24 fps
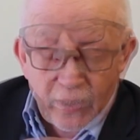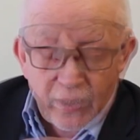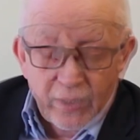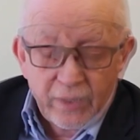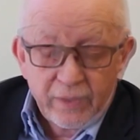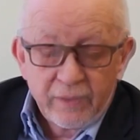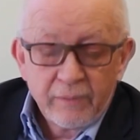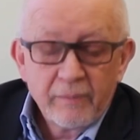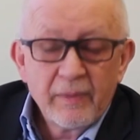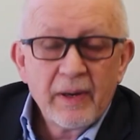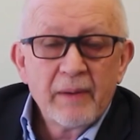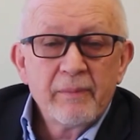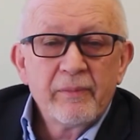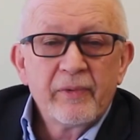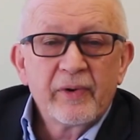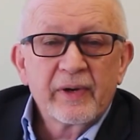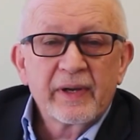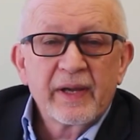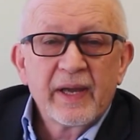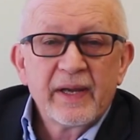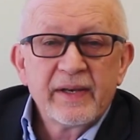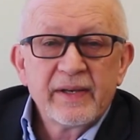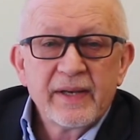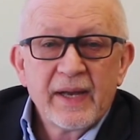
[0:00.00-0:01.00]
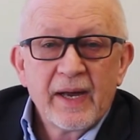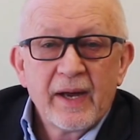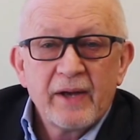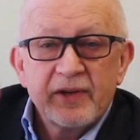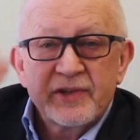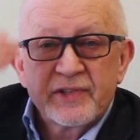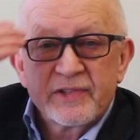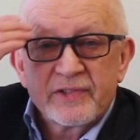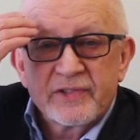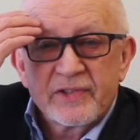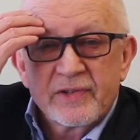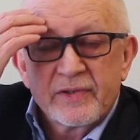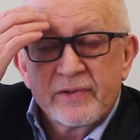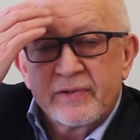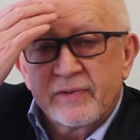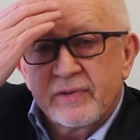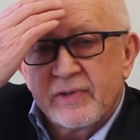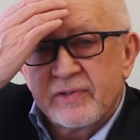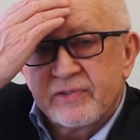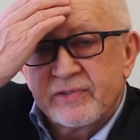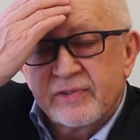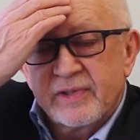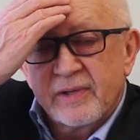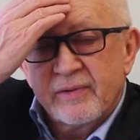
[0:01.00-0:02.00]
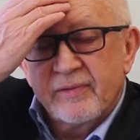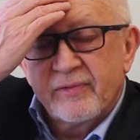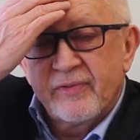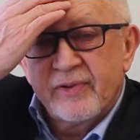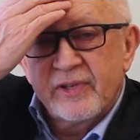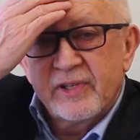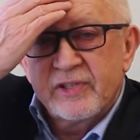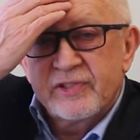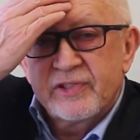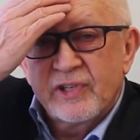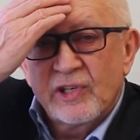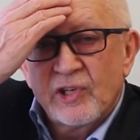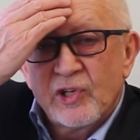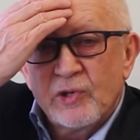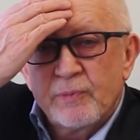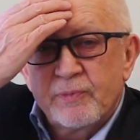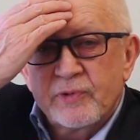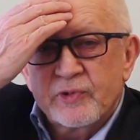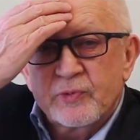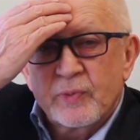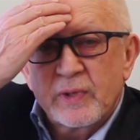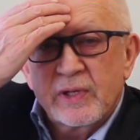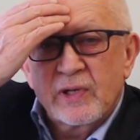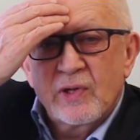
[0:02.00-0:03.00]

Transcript: And remember again now, it's the infinity loop as we